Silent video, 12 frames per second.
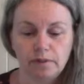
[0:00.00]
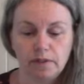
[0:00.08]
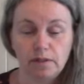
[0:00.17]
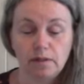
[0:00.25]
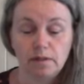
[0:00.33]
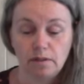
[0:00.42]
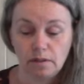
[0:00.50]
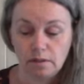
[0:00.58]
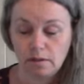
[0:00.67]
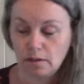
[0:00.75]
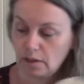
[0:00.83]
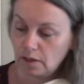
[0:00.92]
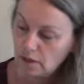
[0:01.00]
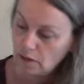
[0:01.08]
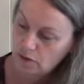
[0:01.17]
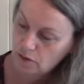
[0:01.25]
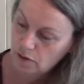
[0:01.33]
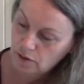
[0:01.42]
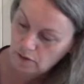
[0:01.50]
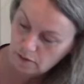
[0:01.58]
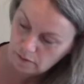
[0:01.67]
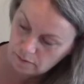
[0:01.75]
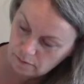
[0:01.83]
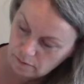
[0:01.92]
and this is in English
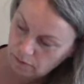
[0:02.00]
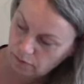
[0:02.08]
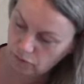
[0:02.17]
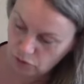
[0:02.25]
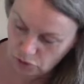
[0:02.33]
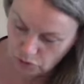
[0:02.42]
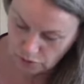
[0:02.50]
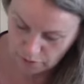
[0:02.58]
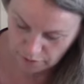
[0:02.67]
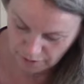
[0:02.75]
for sure.